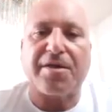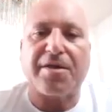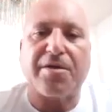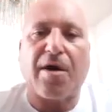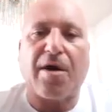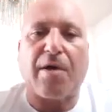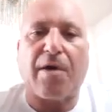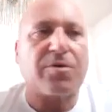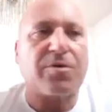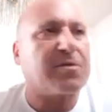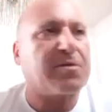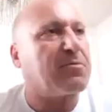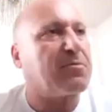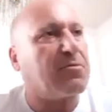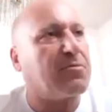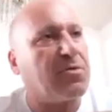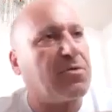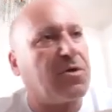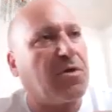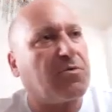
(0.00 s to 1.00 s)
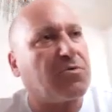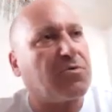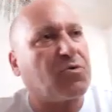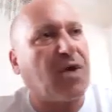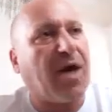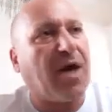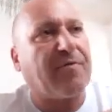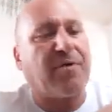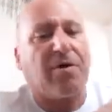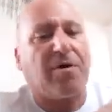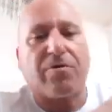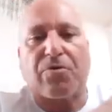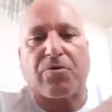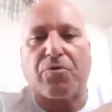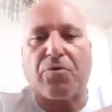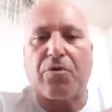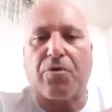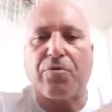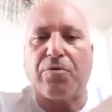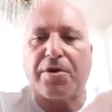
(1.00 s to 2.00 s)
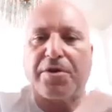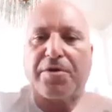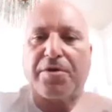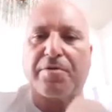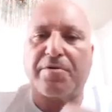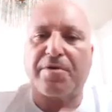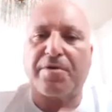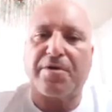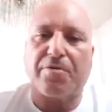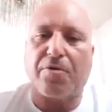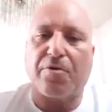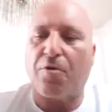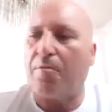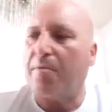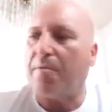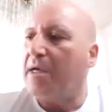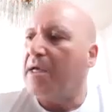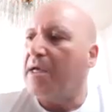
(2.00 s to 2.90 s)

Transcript: I was, driving on the road here near home,